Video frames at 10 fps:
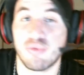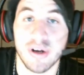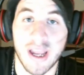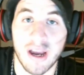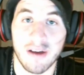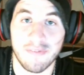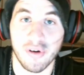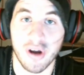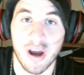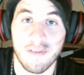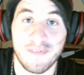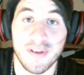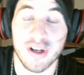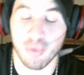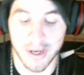workout for
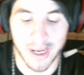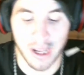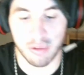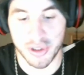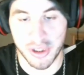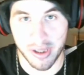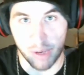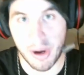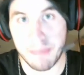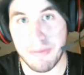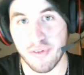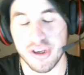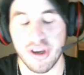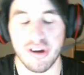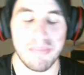feeder workouts, which is like right before
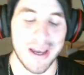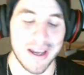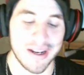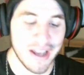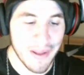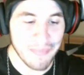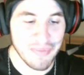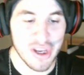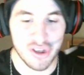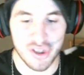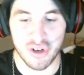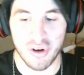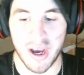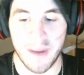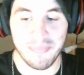you go to bed. You
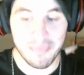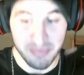do